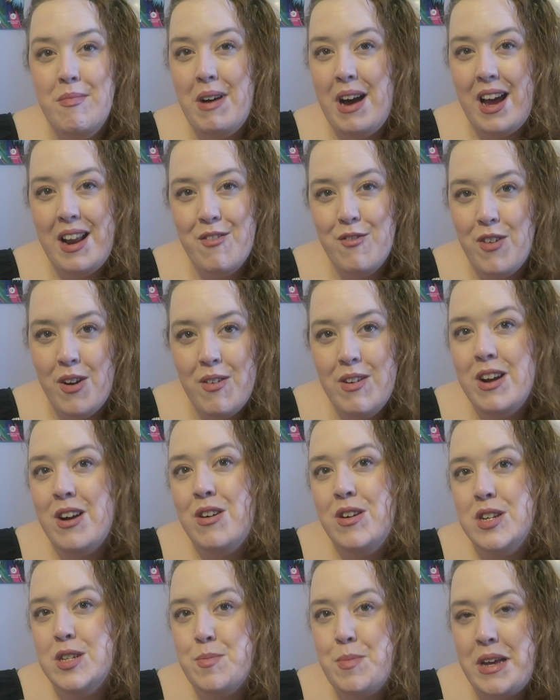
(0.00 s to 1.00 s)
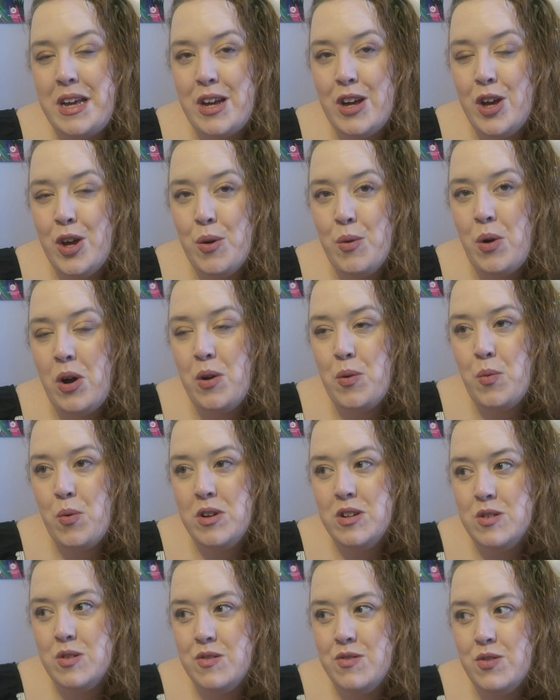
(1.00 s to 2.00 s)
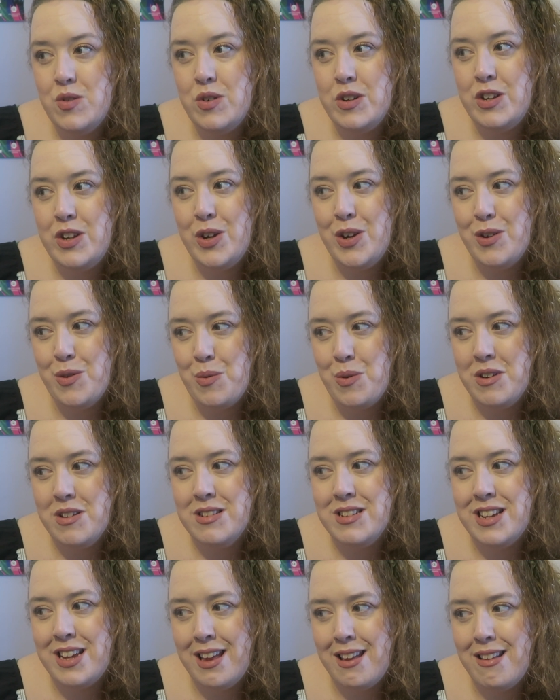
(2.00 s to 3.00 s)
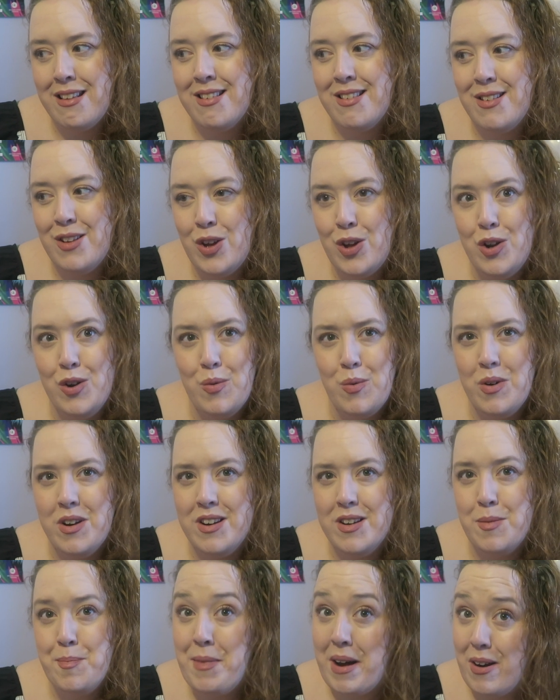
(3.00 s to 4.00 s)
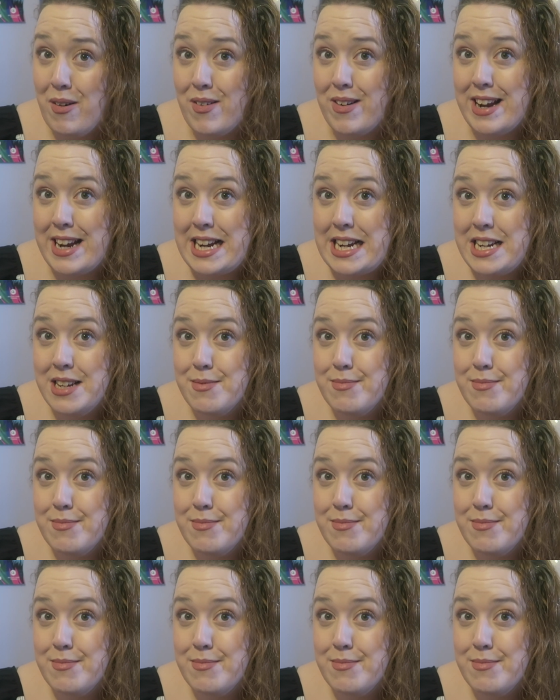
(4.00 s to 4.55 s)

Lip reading: and very hard to pick who I'd want to avoid, who I'd want to kiss and who'd want to marry.